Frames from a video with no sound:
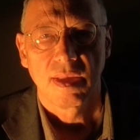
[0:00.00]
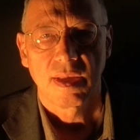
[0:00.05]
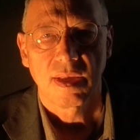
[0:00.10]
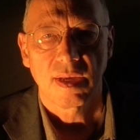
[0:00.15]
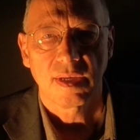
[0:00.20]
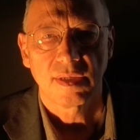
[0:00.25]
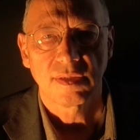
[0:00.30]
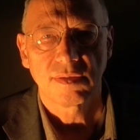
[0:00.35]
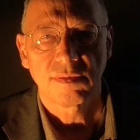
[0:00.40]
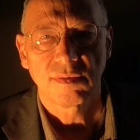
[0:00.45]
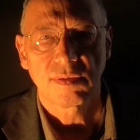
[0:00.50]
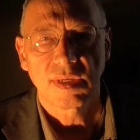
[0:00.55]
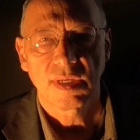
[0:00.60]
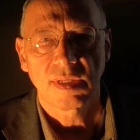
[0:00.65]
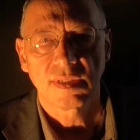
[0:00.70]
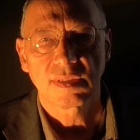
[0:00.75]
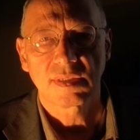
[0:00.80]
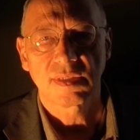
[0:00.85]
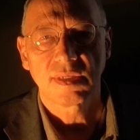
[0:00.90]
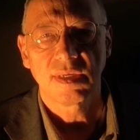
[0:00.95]
As you
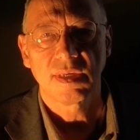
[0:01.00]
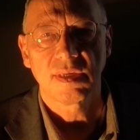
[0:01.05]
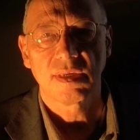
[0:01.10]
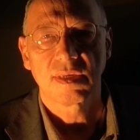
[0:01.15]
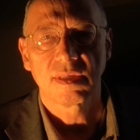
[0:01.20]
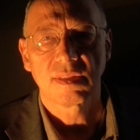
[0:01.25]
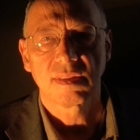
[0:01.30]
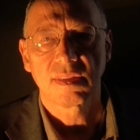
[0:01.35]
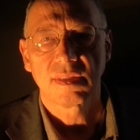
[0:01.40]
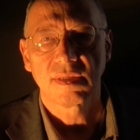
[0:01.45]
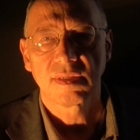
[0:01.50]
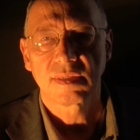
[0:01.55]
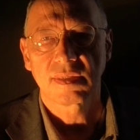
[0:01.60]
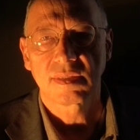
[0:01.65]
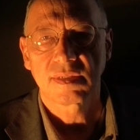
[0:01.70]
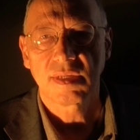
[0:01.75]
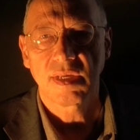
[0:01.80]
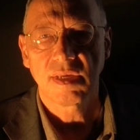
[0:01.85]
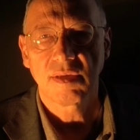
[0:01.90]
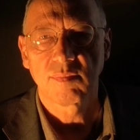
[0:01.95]
can see in this
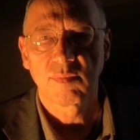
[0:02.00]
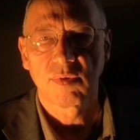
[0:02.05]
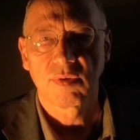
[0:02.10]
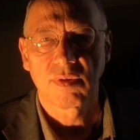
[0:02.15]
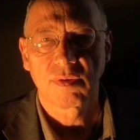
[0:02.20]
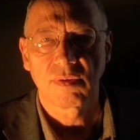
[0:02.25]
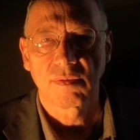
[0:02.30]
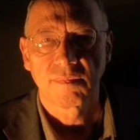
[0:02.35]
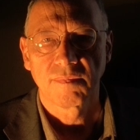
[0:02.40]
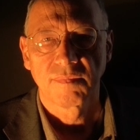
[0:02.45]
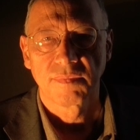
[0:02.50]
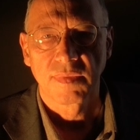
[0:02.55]
table,